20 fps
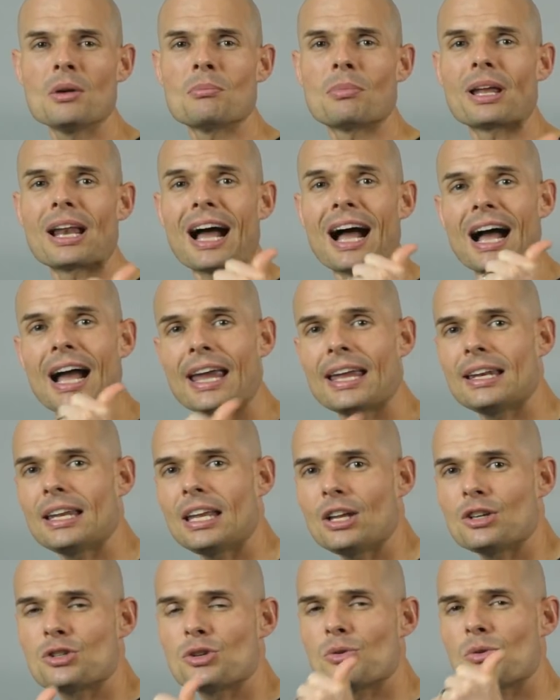But I
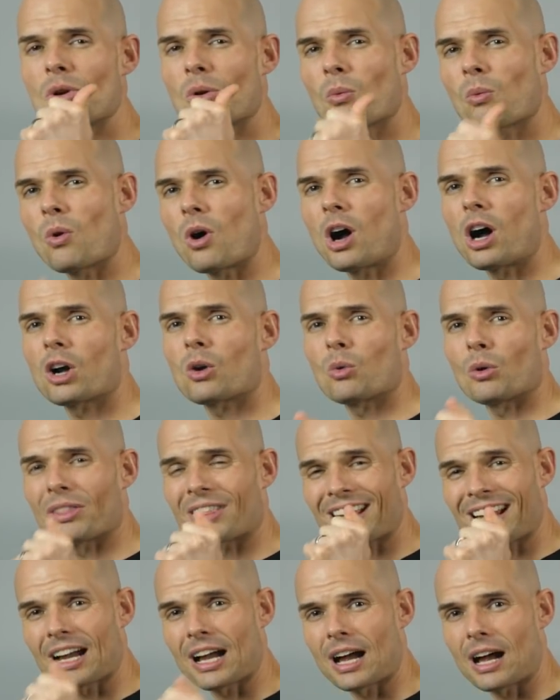need you to walk
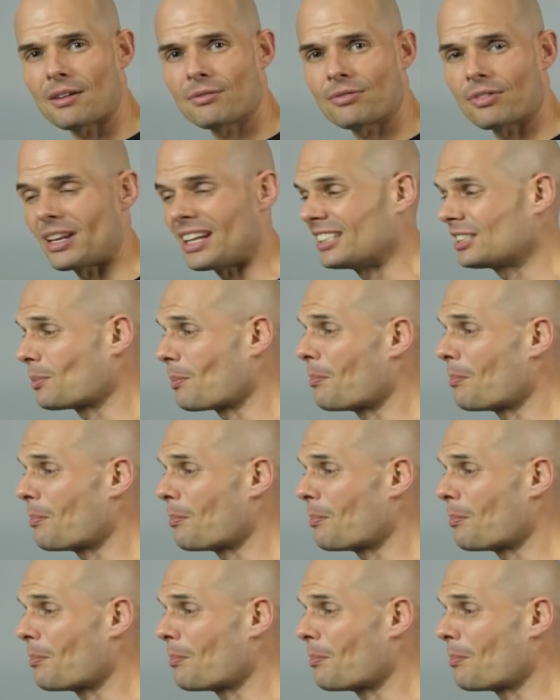with confidence